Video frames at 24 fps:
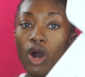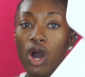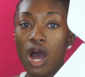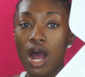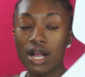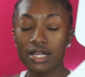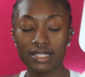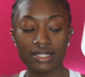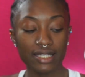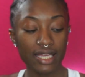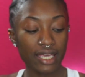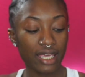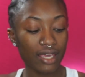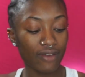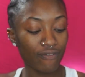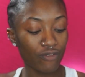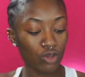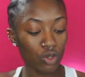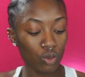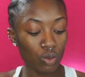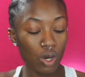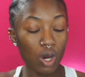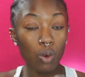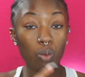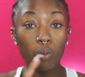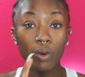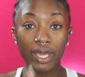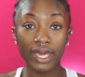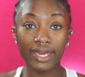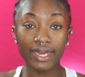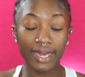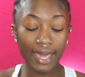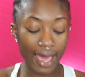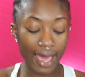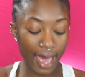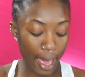box, they give you a
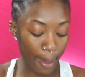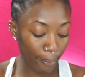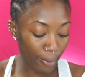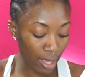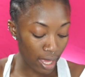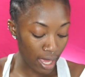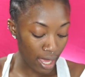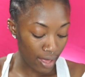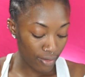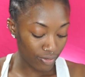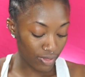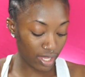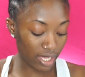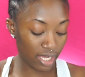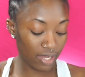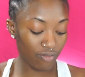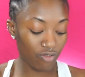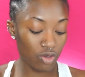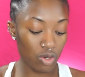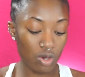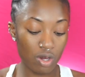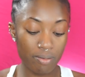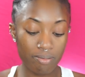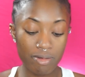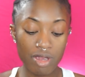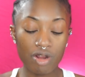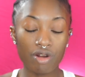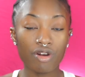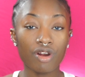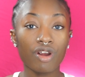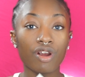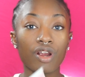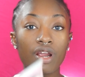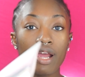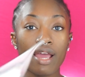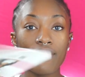wig cap, they give you a
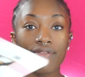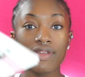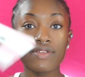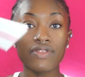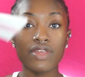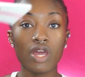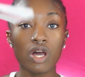mirror, and then